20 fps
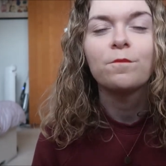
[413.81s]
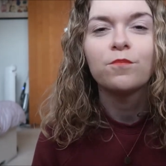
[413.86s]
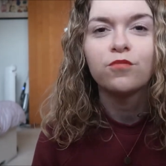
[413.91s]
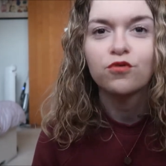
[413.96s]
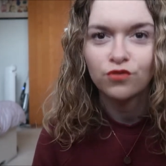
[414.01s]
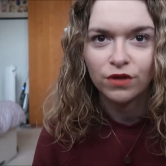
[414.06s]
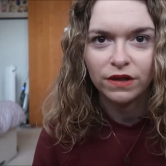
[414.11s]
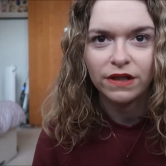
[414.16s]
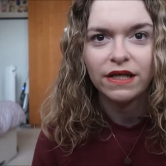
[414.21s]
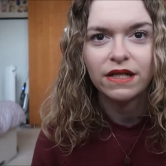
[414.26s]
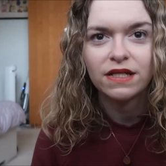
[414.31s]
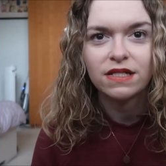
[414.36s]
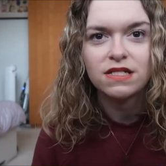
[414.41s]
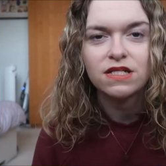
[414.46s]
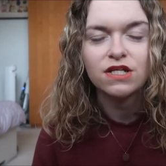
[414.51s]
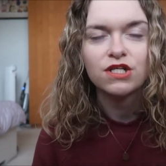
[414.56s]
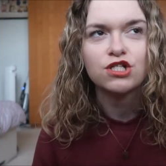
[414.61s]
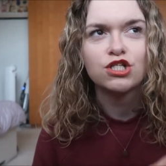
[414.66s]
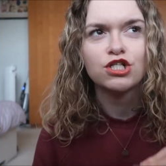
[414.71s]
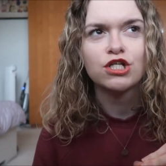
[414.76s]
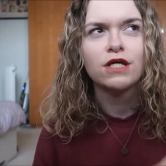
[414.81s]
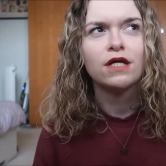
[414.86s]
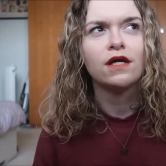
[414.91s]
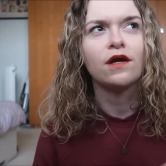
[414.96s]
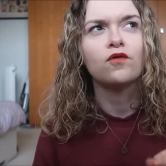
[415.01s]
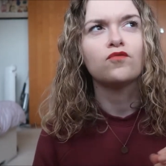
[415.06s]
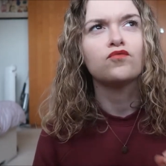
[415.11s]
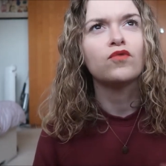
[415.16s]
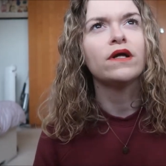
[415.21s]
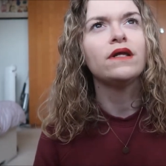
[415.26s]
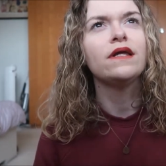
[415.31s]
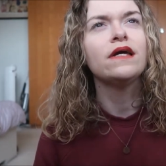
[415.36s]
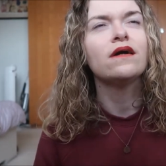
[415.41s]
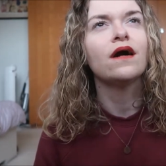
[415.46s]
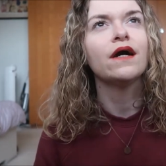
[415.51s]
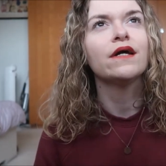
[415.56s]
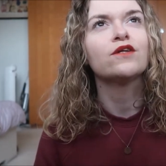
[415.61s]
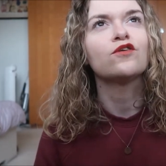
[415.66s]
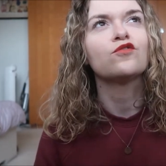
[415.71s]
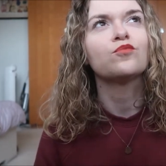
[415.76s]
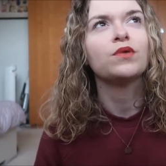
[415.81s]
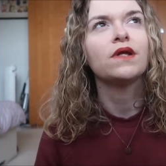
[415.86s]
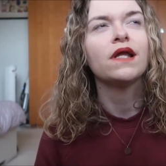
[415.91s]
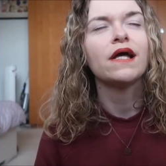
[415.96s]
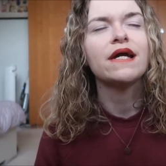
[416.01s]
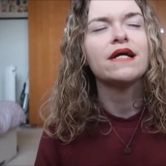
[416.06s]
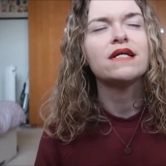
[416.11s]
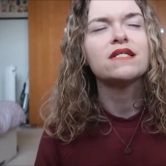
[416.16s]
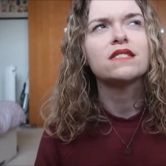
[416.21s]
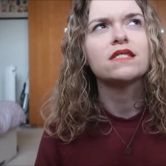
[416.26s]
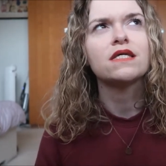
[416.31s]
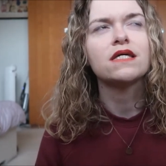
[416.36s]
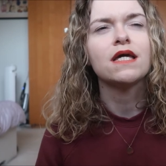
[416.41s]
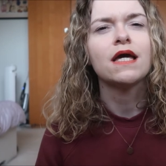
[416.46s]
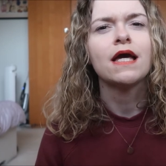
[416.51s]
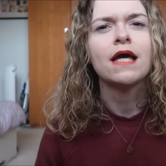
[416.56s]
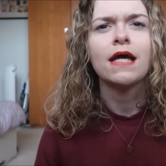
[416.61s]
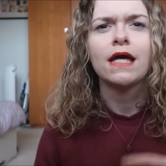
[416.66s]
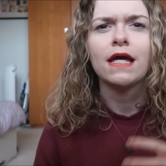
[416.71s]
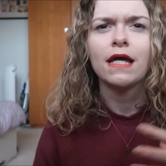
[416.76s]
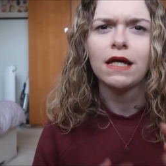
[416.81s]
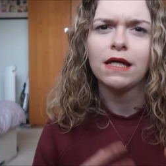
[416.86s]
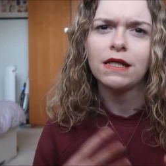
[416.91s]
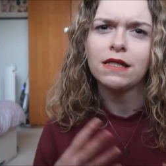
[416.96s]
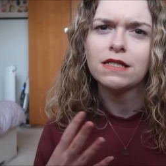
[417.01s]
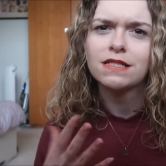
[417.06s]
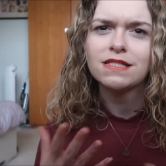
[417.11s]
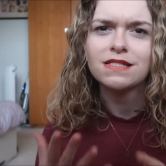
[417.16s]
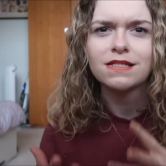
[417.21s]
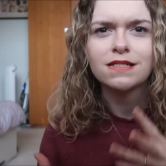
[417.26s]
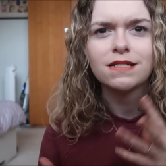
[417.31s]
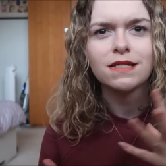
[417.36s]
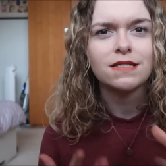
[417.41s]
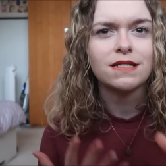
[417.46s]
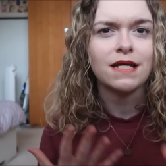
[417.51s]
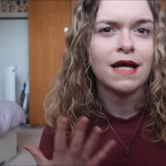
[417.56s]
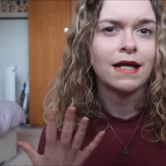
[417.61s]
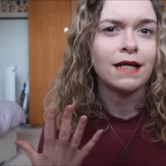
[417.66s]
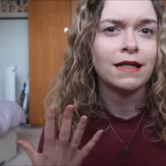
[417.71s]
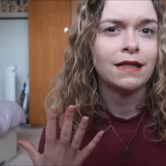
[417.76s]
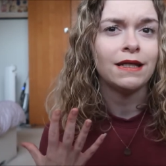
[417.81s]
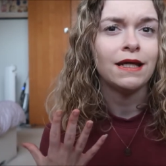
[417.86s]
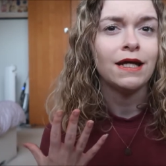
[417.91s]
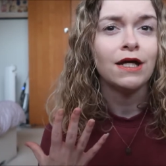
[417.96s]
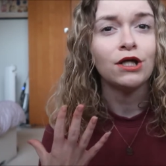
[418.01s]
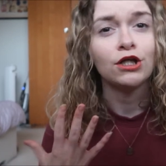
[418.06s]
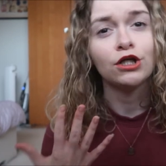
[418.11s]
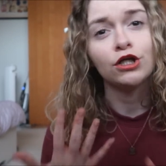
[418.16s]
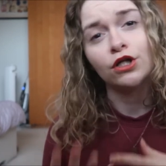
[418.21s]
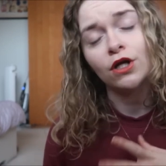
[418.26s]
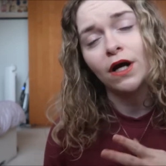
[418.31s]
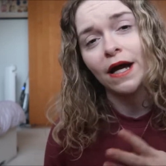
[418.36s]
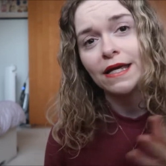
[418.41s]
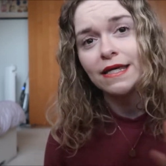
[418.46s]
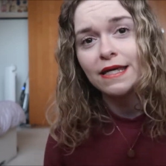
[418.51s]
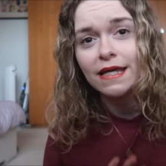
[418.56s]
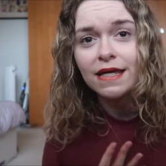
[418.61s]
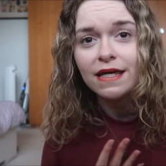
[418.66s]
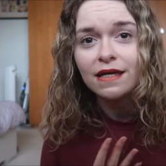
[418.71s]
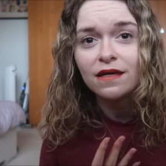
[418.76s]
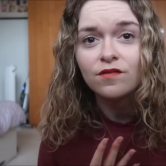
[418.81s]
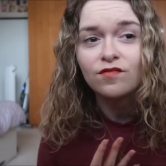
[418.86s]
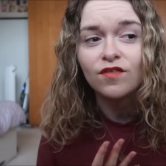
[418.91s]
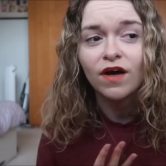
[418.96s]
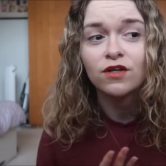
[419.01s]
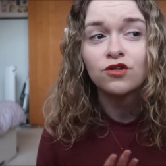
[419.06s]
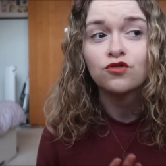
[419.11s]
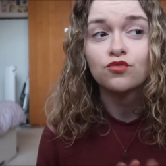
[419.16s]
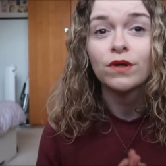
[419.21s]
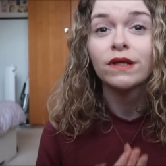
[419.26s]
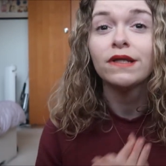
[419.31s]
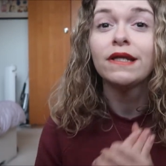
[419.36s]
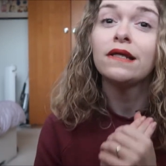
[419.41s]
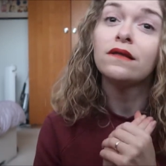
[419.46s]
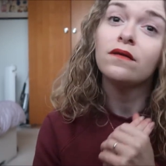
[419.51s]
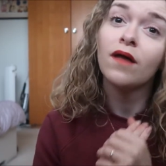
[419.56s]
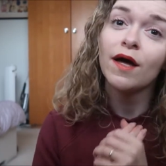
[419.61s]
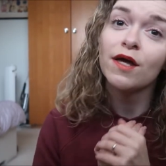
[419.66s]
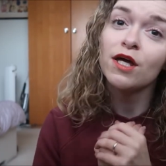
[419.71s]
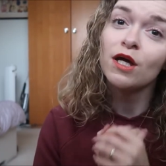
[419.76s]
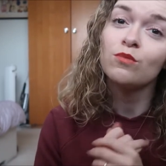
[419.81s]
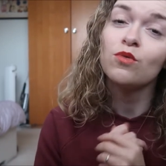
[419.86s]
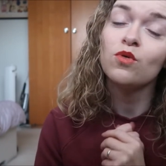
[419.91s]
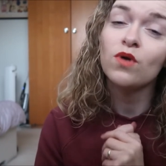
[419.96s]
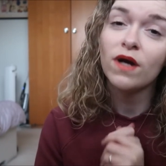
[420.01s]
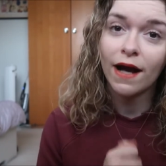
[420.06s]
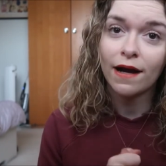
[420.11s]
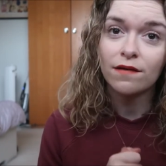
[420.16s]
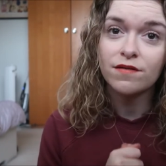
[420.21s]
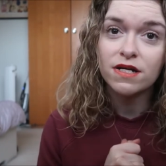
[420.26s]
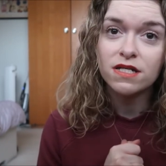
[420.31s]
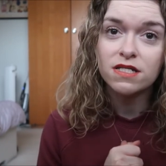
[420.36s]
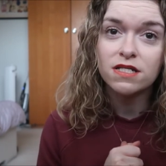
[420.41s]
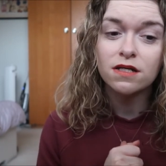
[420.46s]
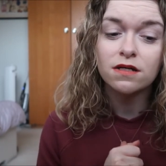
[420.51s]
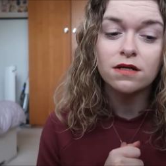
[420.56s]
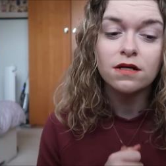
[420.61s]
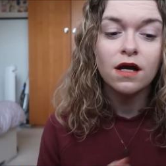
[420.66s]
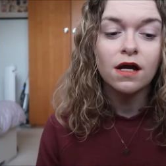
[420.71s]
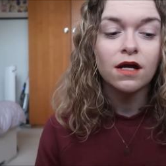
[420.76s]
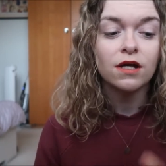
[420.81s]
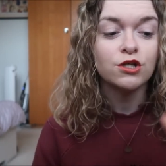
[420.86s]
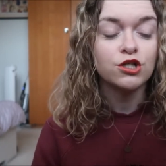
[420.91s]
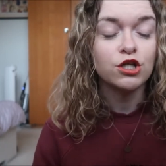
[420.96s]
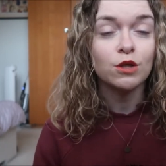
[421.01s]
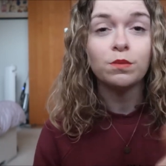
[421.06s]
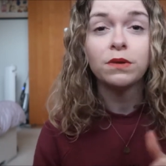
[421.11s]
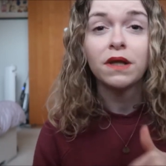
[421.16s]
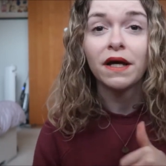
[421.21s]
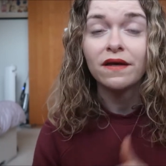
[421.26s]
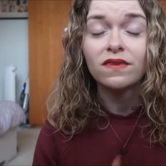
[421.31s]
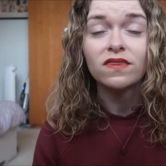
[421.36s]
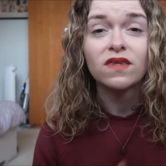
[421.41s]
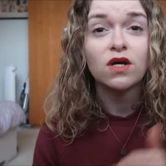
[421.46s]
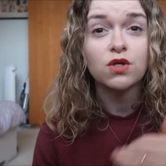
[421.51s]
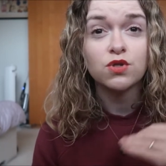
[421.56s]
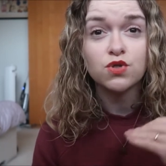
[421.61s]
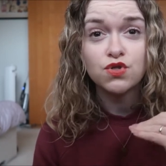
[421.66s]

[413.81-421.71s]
brilliant. She really kind of played the innocent and naive and really likable character. She played that